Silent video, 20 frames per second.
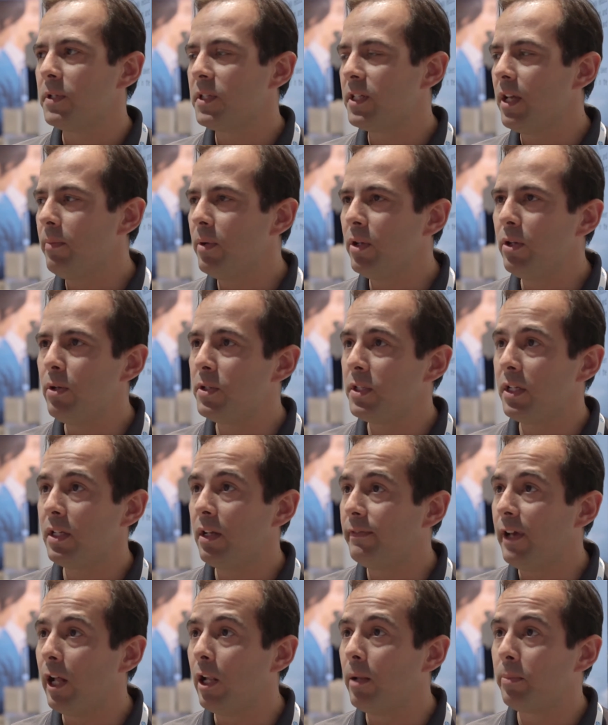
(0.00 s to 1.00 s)
someone who's a
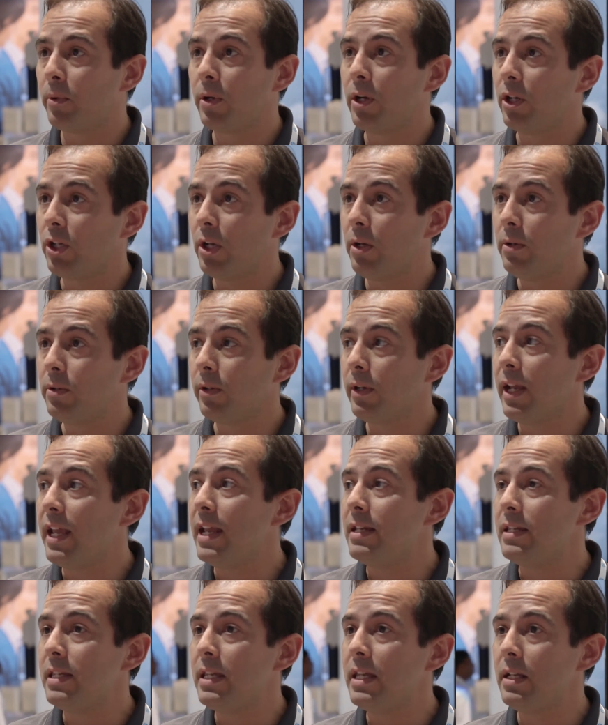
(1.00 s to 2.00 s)
developer or a coder
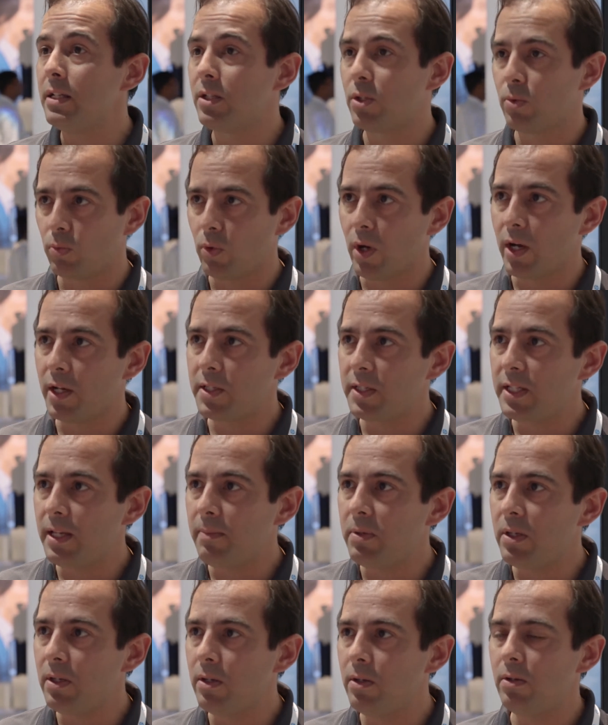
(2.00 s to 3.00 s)
and needs raw
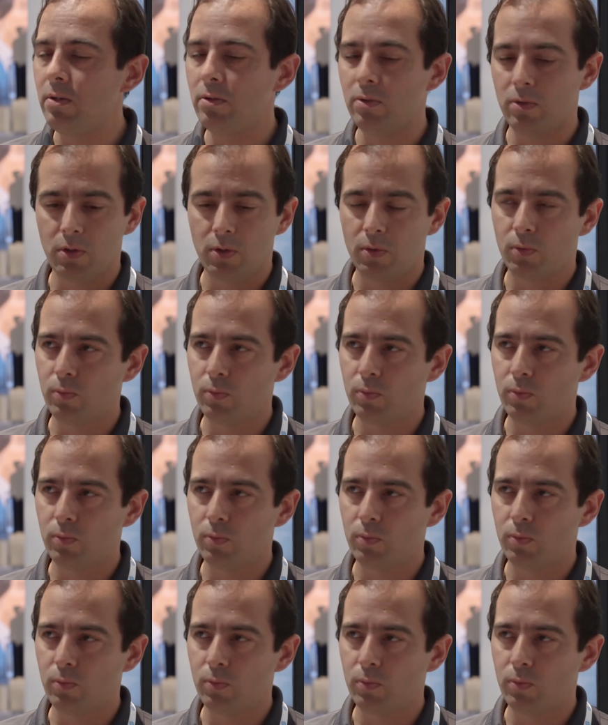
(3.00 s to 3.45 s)
CPU,